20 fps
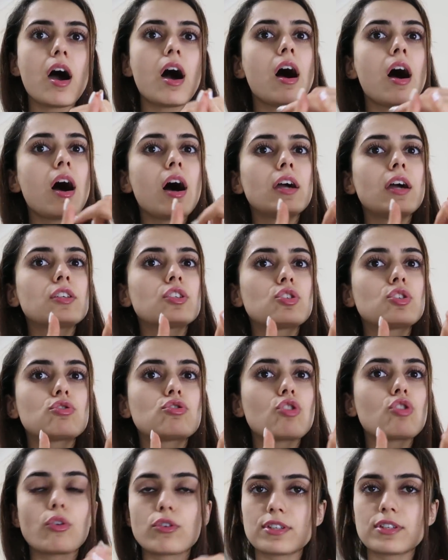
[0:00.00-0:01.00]
I
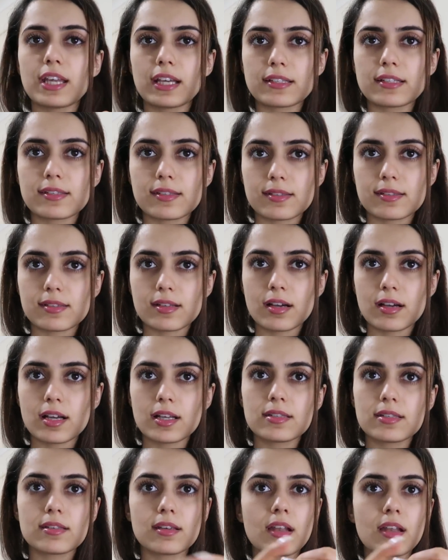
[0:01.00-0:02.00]
don't
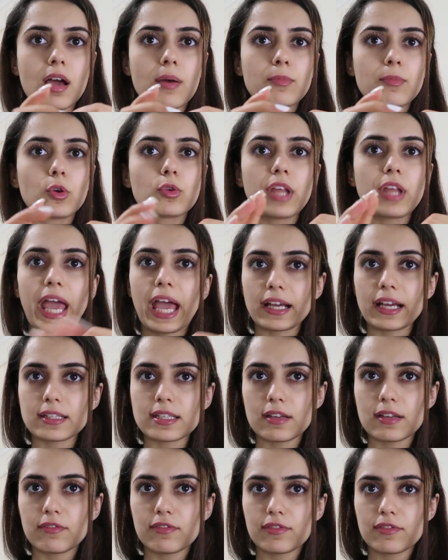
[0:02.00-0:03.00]
exercise and I'm not
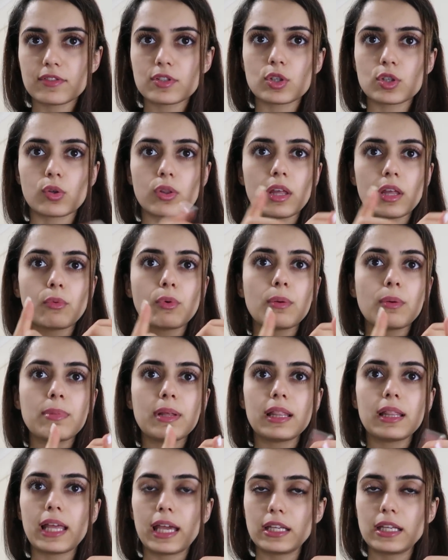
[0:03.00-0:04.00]
active. So they will
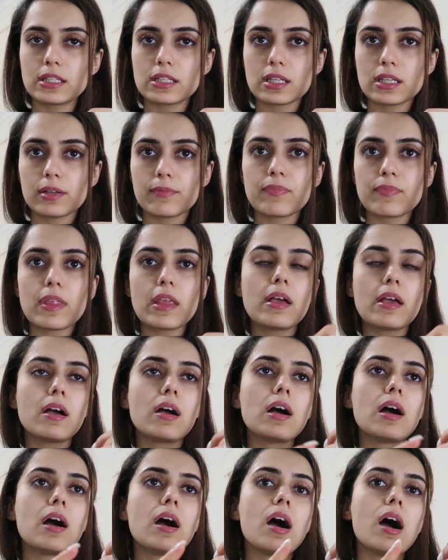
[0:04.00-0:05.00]
be late.
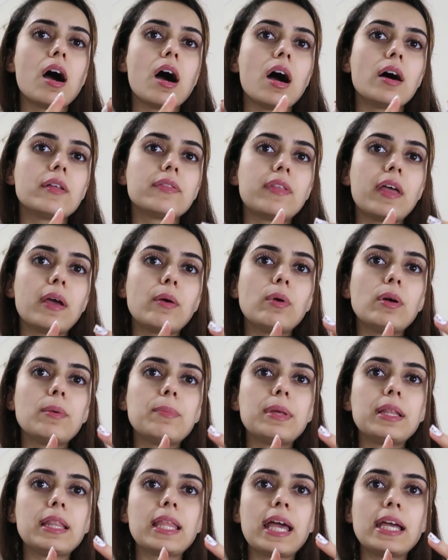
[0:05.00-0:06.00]
They
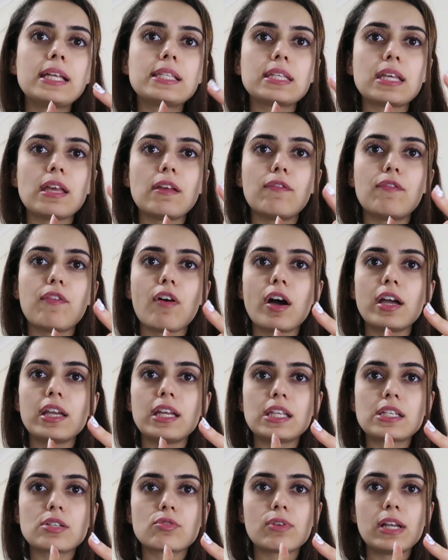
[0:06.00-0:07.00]
will be late if I
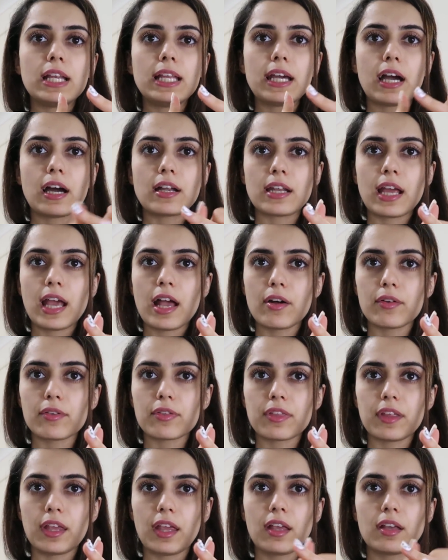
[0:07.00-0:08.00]
eat really
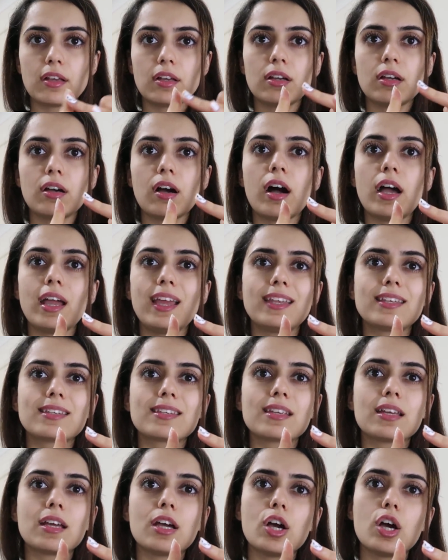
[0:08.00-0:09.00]
unhealthy. I
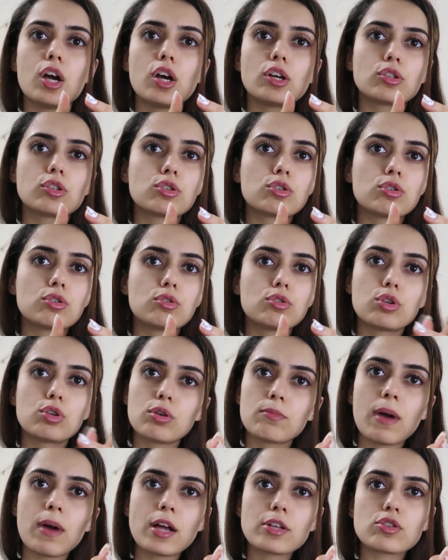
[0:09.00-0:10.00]
eat
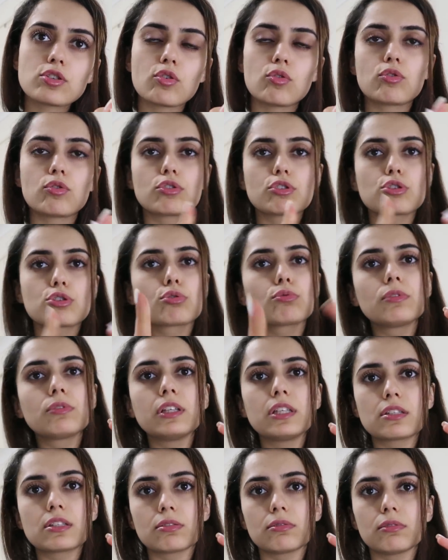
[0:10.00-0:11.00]
too much or too
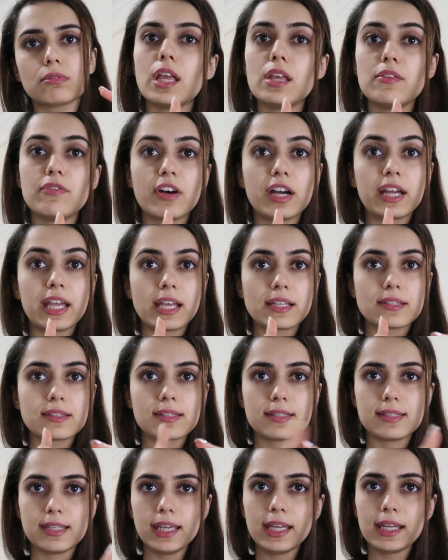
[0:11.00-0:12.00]
little, if I get
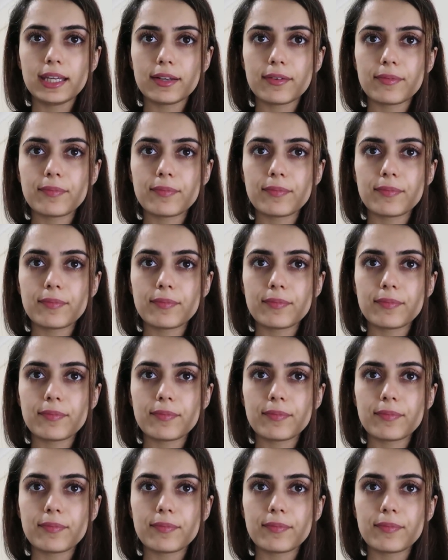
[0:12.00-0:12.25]
sick,